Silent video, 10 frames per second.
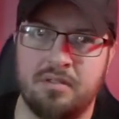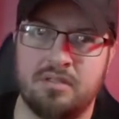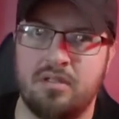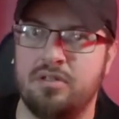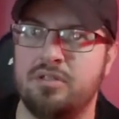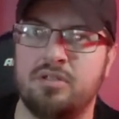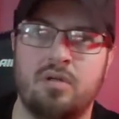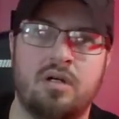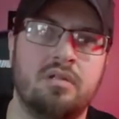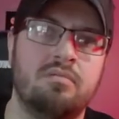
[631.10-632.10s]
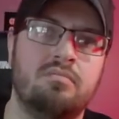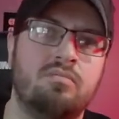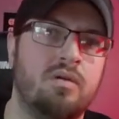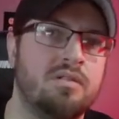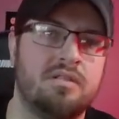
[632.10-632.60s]
I could. So I went to
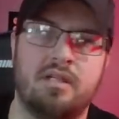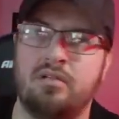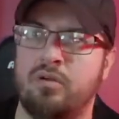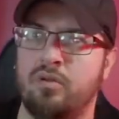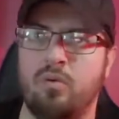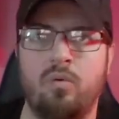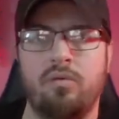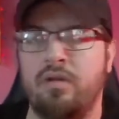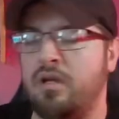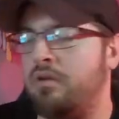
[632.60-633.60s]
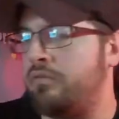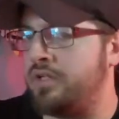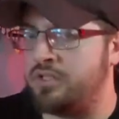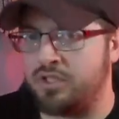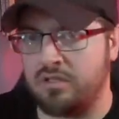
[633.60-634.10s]
town on the whole thing, every edge I
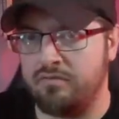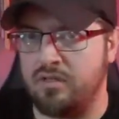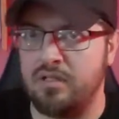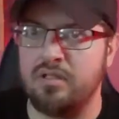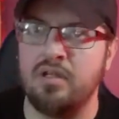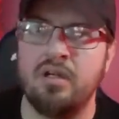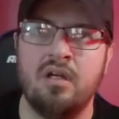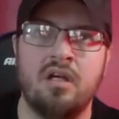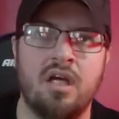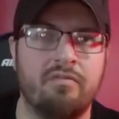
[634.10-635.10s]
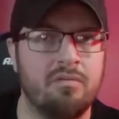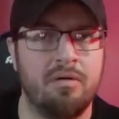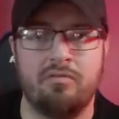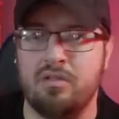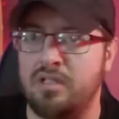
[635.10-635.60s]
could find, every
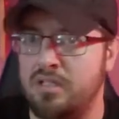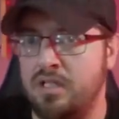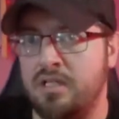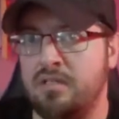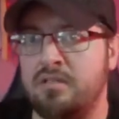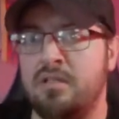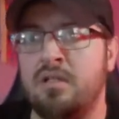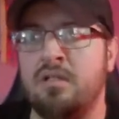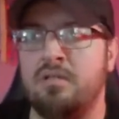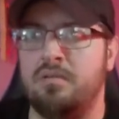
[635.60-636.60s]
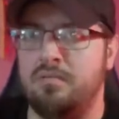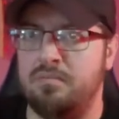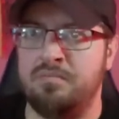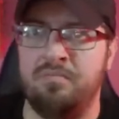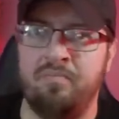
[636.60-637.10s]
bevel I'd cut,
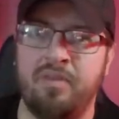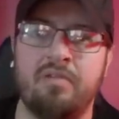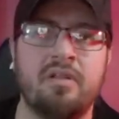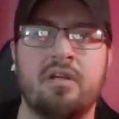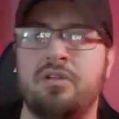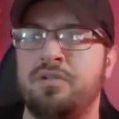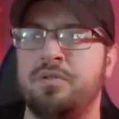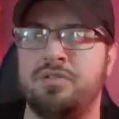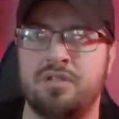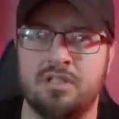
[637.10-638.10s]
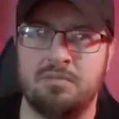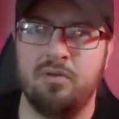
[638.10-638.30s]
everything I could do to try and smooth it